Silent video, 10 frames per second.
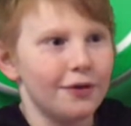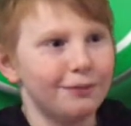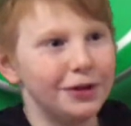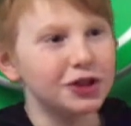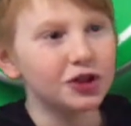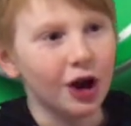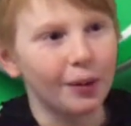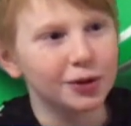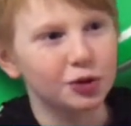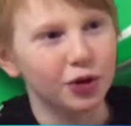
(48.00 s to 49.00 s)
Mr.
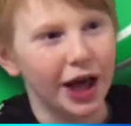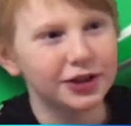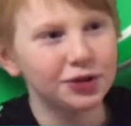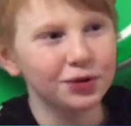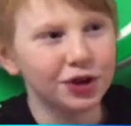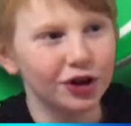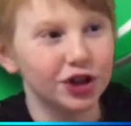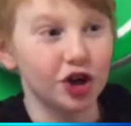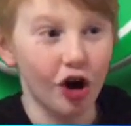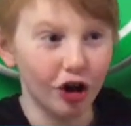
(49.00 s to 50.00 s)
Thomas would like to
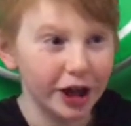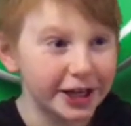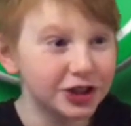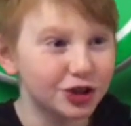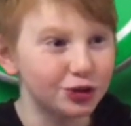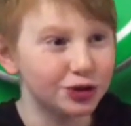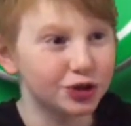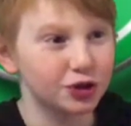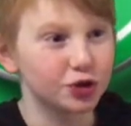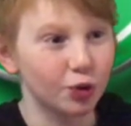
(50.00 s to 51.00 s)
encourage all Aiken students
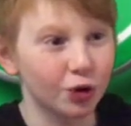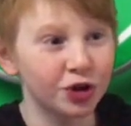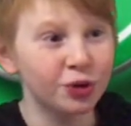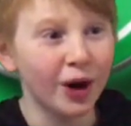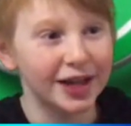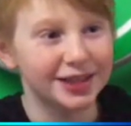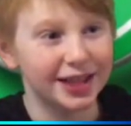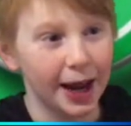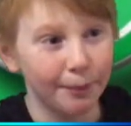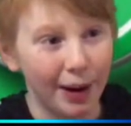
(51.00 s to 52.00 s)
to soar new heights
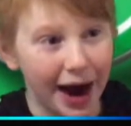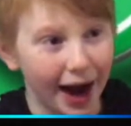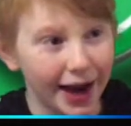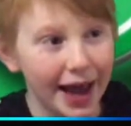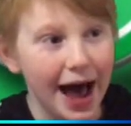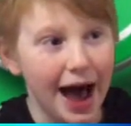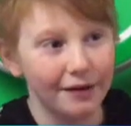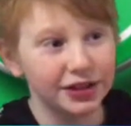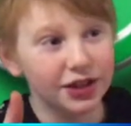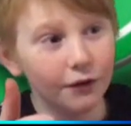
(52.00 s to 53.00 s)
today by
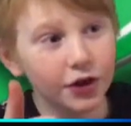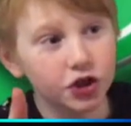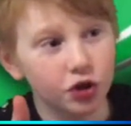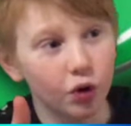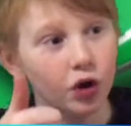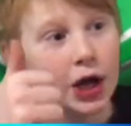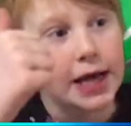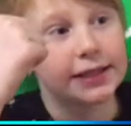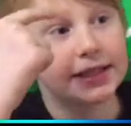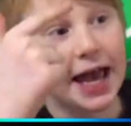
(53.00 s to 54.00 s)
having self control,
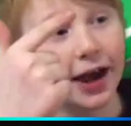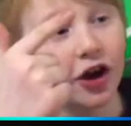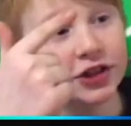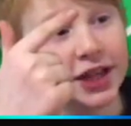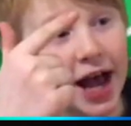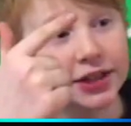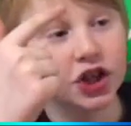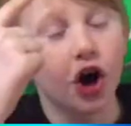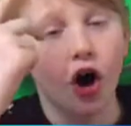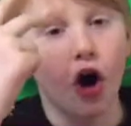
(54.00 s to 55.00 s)
staying on task,
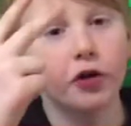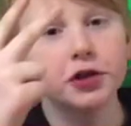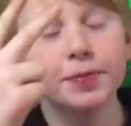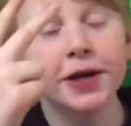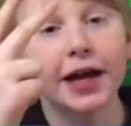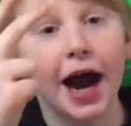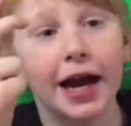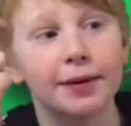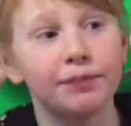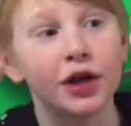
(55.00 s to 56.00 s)
always being kind,
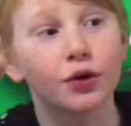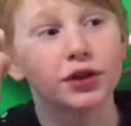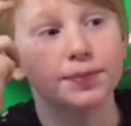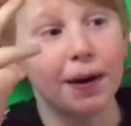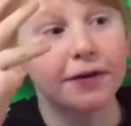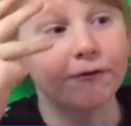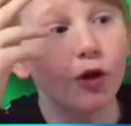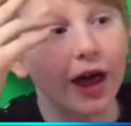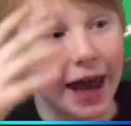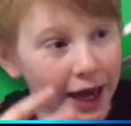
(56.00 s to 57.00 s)
and being
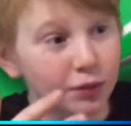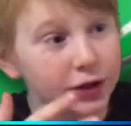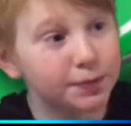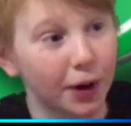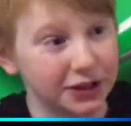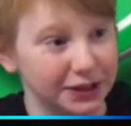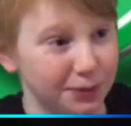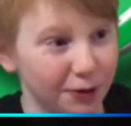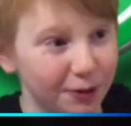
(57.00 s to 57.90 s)
respectful and responsible.